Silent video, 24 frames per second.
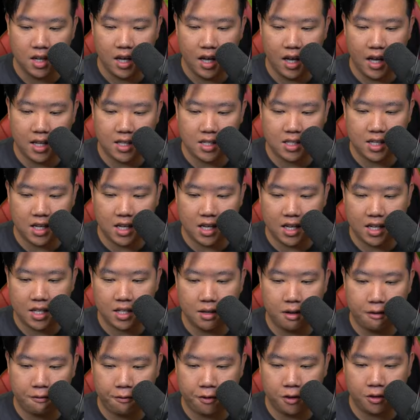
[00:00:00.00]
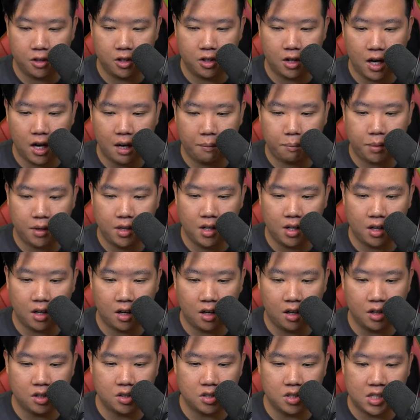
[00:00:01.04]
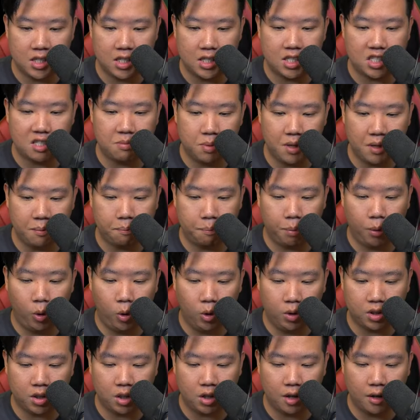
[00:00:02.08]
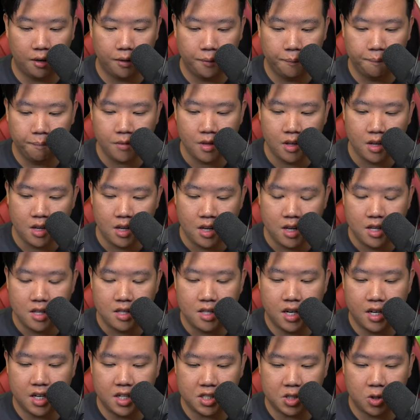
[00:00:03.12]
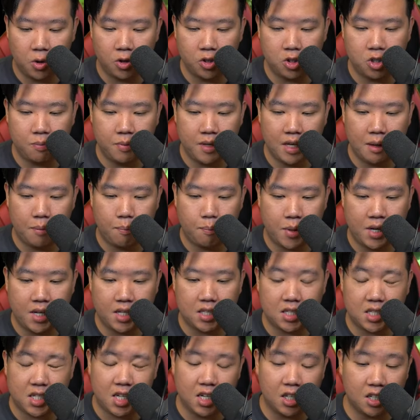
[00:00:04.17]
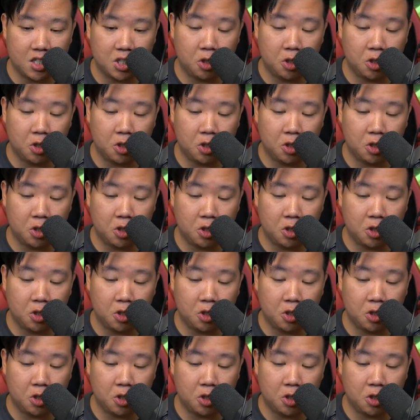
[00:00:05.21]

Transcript: And then further up here, you see this big boulder. There is going to be a piece here.